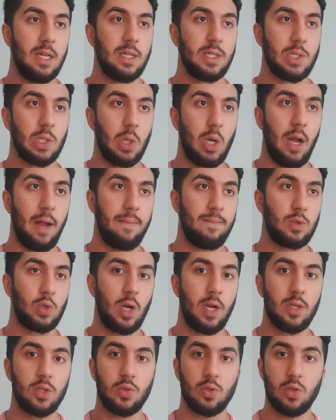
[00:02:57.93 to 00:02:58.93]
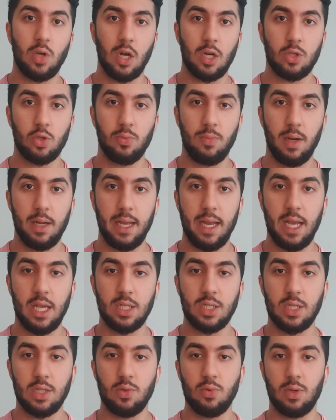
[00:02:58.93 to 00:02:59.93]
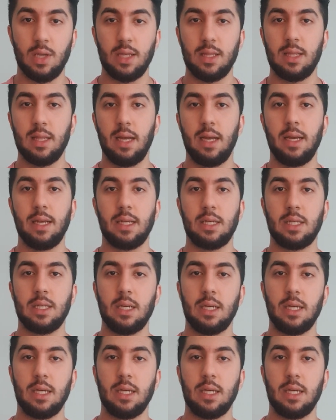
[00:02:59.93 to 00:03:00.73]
So I'm trying to talk to my agent to get a